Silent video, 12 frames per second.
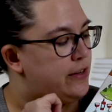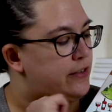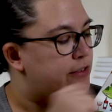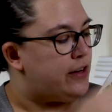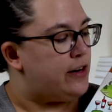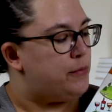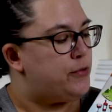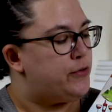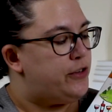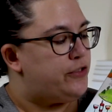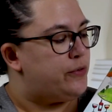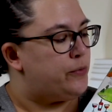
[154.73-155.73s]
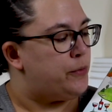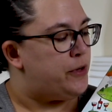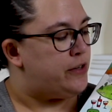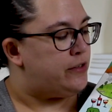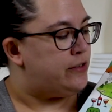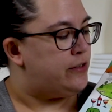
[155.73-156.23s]
It's got a Parisian
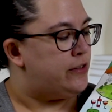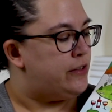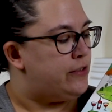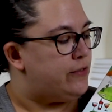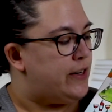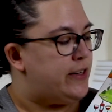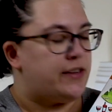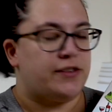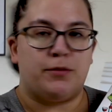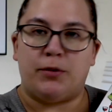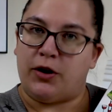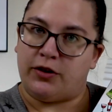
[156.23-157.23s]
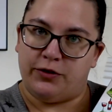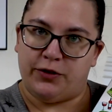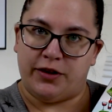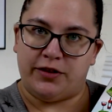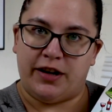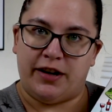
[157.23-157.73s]
woman right next to Parc La
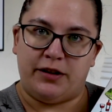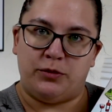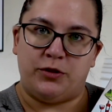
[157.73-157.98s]
Fontaine,